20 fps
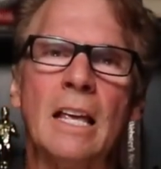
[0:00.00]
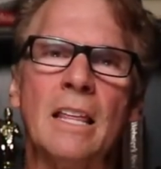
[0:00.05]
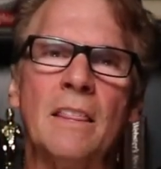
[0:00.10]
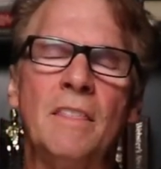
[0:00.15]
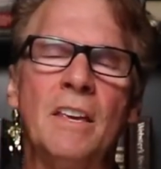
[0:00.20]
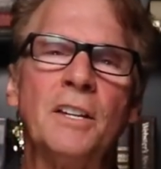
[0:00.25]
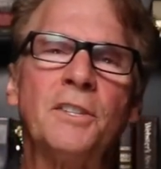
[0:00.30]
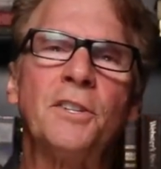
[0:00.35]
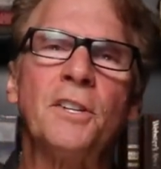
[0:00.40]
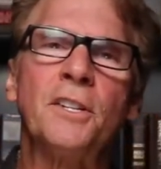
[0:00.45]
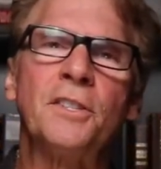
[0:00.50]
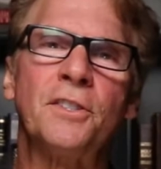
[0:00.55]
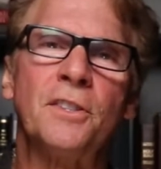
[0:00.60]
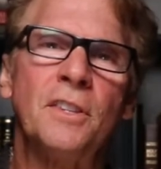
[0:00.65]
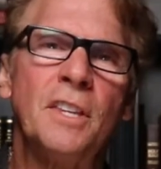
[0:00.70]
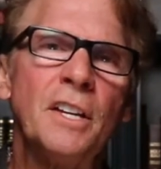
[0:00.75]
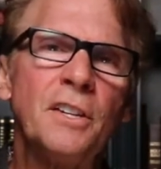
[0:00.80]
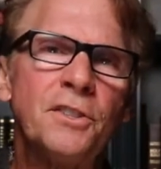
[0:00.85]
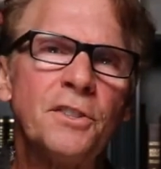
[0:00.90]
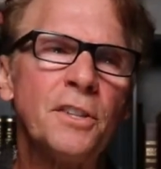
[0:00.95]
This
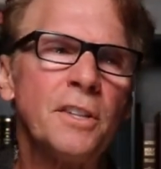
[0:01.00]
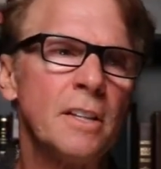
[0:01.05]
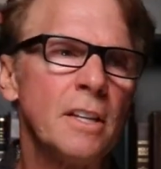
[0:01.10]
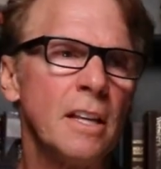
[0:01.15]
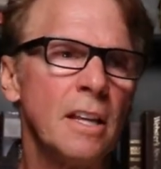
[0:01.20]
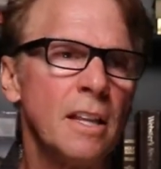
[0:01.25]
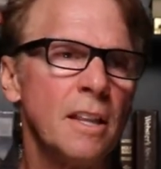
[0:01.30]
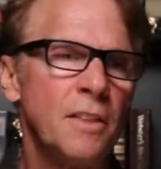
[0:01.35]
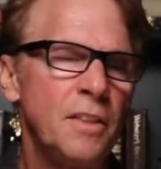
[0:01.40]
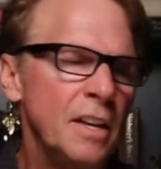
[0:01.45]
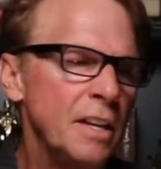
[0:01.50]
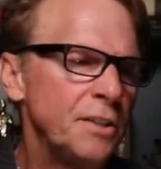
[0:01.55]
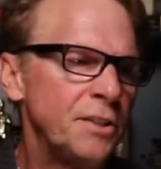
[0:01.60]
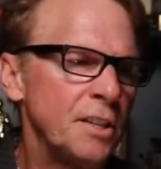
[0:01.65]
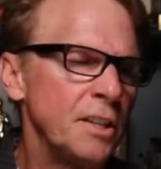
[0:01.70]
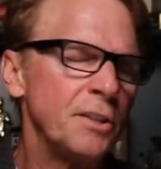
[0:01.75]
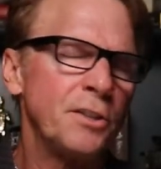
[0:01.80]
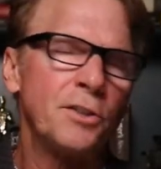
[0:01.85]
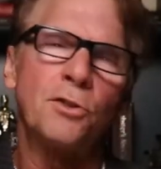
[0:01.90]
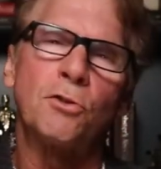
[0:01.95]
is this
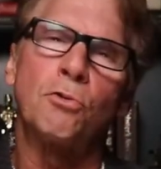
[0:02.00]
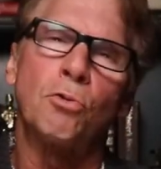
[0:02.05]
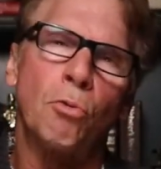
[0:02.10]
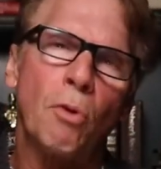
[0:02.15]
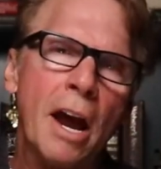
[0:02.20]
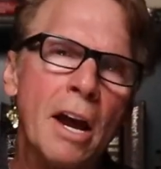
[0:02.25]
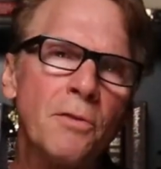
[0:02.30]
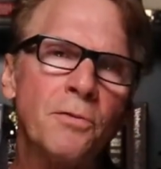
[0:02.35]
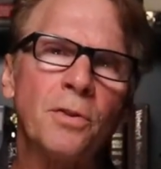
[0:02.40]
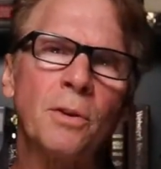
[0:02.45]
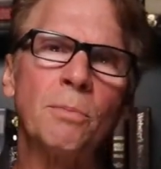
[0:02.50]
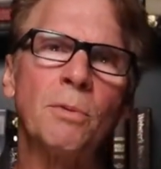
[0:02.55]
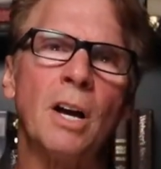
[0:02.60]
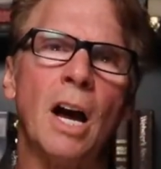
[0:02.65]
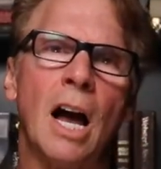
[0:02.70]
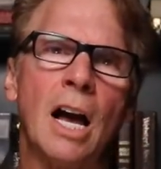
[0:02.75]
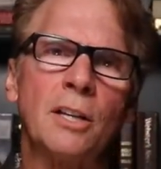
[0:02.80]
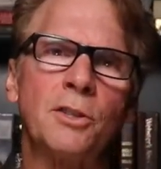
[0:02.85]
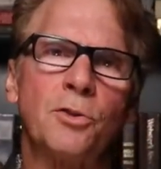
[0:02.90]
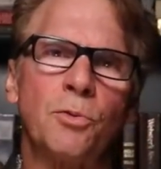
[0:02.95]
this is straight from
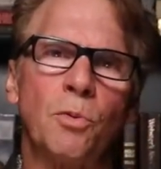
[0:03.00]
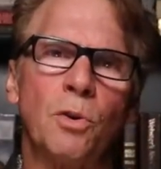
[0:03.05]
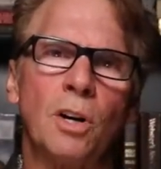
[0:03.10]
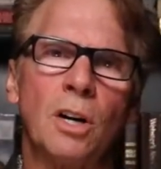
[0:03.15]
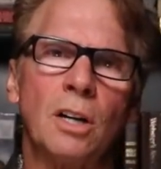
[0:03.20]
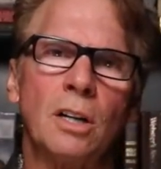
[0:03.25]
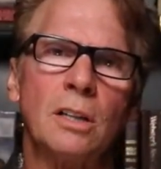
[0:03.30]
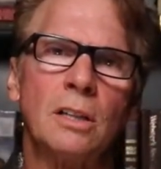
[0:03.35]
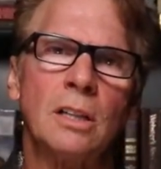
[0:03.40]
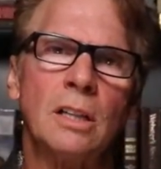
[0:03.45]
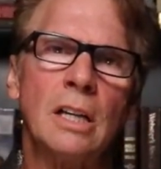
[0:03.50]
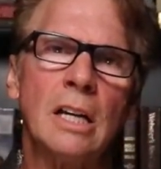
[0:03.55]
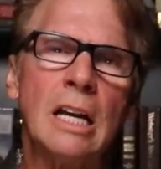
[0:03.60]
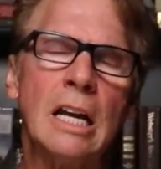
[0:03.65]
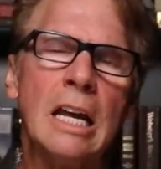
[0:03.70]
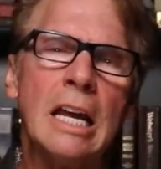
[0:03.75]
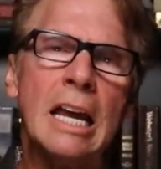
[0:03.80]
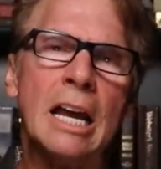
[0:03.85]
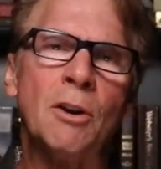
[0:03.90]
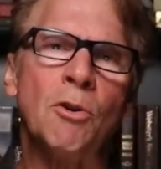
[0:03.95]
God's word
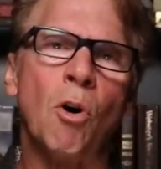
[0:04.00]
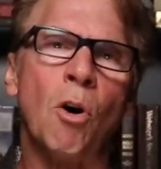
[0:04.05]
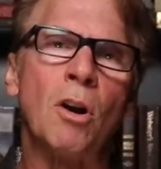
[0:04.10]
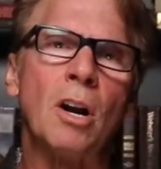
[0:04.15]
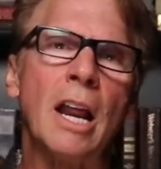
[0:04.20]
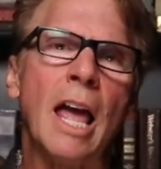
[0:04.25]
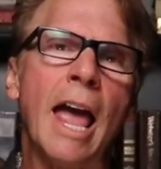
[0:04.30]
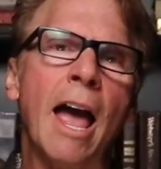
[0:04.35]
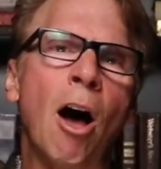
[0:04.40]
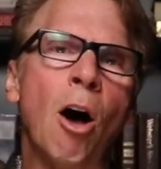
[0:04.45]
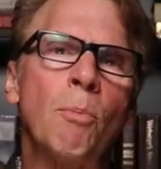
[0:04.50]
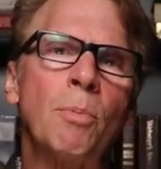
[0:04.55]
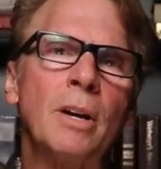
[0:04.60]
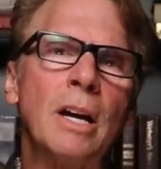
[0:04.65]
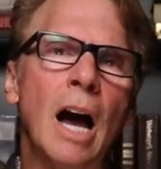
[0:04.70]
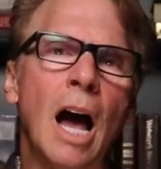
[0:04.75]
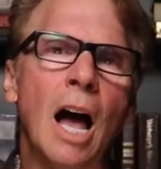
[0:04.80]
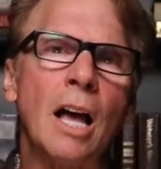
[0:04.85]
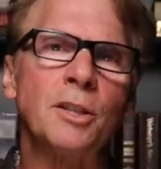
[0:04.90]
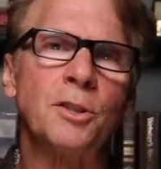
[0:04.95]
in order to help
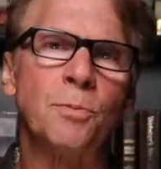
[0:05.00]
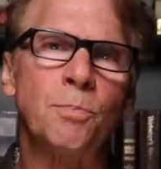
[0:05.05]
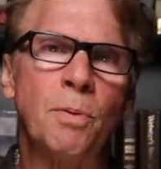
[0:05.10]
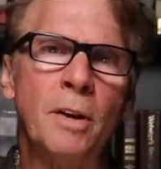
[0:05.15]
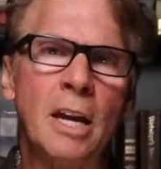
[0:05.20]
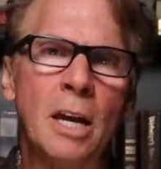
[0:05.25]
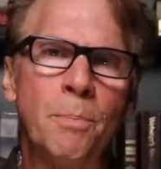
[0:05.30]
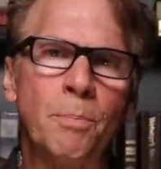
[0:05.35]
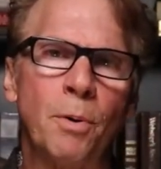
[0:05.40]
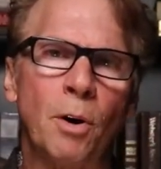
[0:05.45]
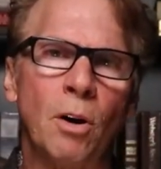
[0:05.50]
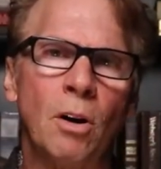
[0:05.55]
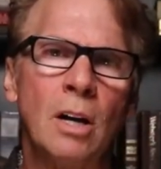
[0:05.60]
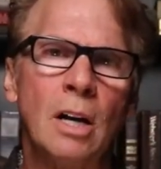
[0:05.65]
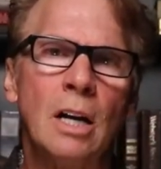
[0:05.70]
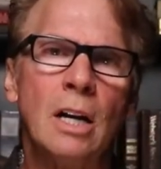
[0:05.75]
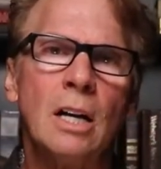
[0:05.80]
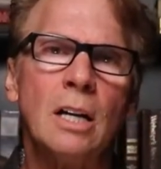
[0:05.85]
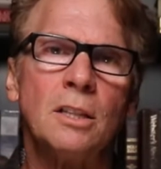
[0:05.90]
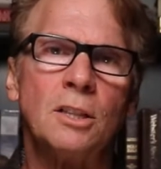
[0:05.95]
God's
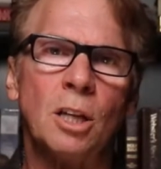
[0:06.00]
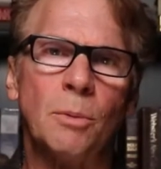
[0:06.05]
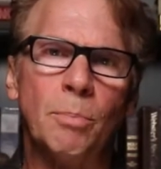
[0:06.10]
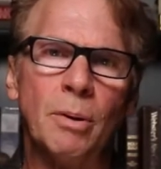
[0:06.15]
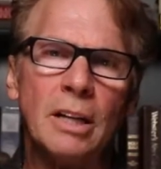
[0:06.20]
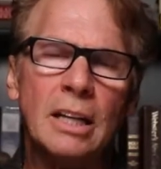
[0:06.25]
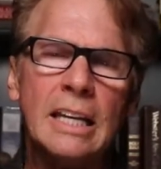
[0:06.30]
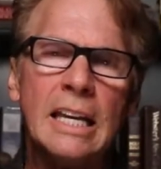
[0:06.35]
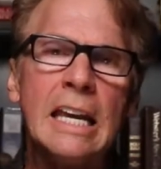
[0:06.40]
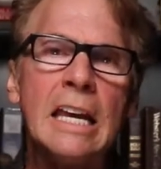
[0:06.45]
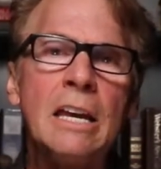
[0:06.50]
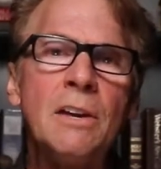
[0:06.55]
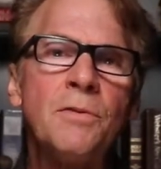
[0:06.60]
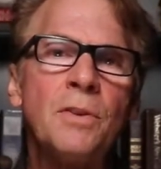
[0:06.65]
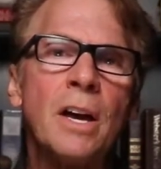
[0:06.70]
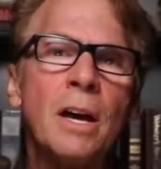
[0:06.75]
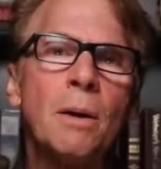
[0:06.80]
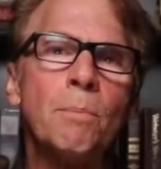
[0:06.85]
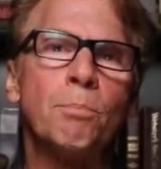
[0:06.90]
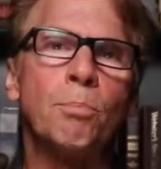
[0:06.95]
people to
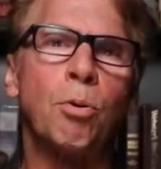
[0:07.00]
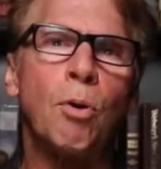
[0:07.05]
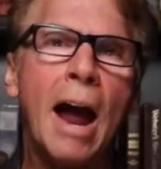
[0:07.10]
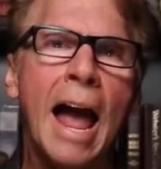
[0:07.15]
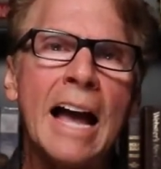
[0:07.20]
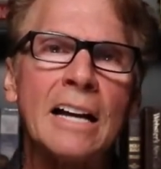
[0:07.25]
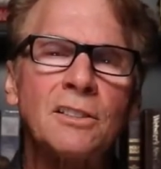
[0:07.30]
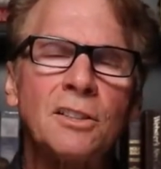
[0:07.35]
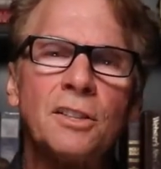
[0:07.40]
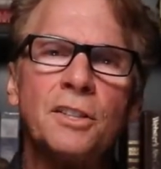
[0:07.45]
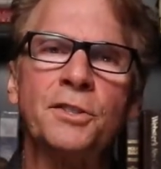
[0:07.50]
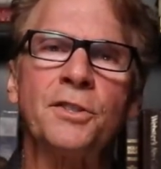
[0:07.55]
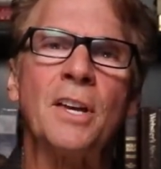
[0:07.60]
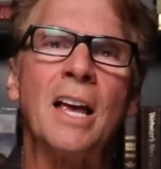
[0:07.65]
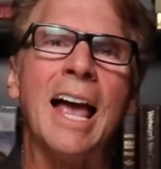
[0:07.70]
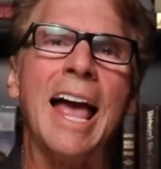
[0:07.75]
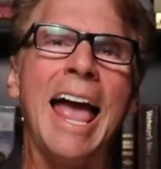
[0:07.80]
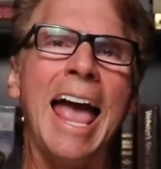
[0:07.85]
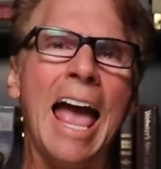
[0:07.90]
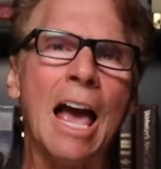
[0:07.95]
believe,
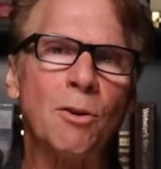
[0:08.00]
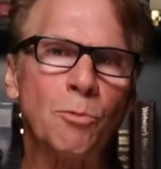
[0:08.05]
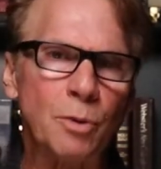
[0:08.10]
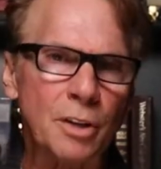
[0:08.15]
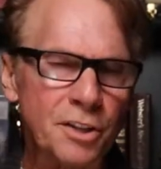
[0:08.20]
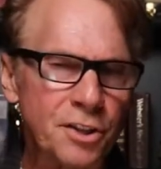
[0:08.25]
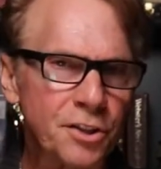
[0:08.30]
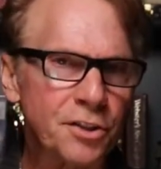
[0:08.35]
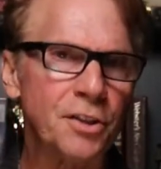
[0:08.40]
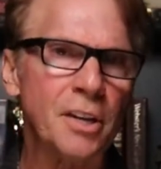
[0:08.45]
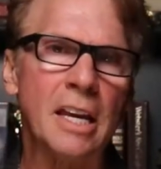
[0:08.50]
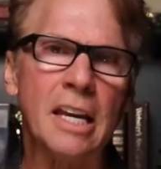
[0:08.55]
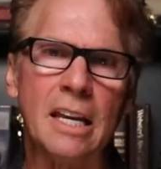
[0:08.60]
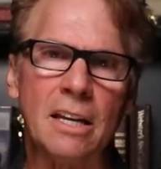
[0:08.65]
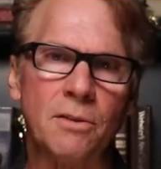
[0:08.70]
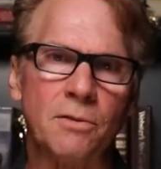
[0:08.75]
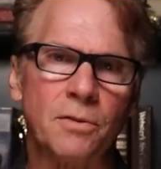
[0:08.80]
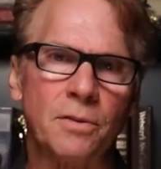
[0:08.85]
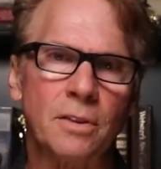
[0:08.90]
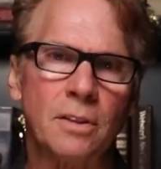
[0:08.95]
practice, and
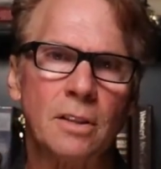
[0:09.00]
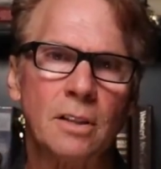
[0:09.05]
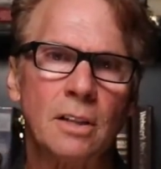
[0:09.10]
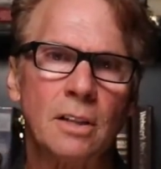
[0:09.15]
receive.